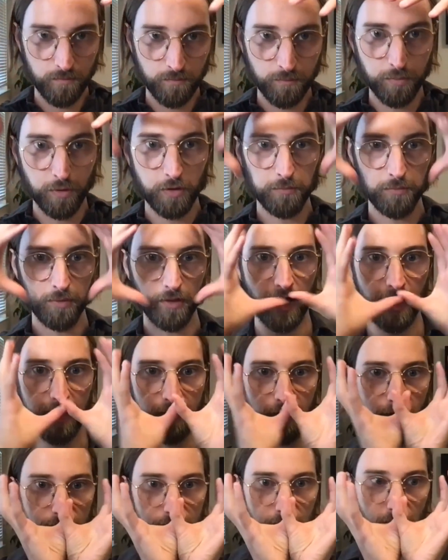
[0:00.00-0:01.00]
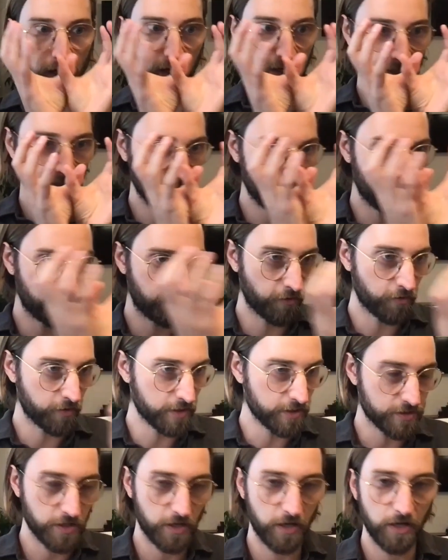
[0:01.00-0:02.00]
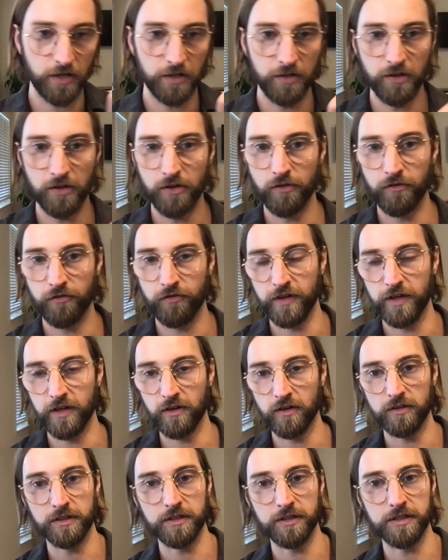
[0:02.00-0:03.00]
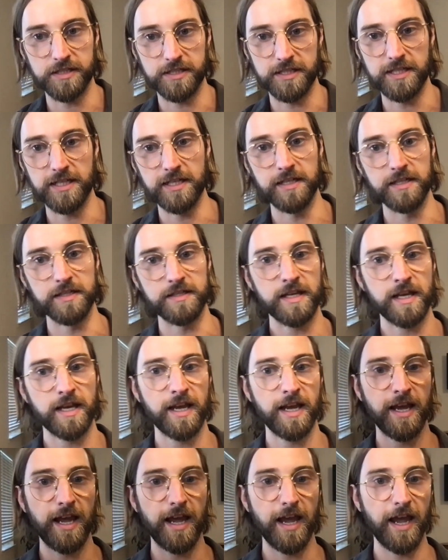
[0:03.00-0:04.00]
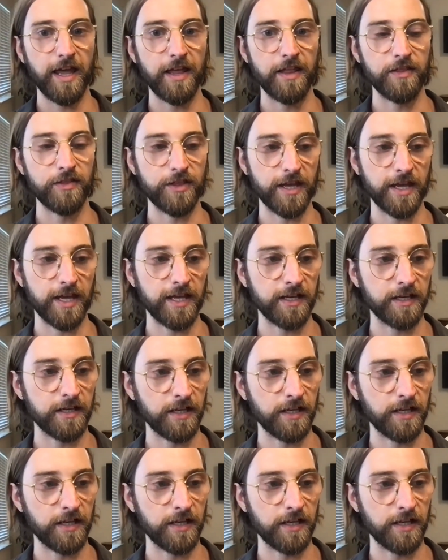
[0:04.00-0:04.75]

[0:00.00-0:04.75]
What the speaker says: put blinders on and focus on the fear and the disease. And then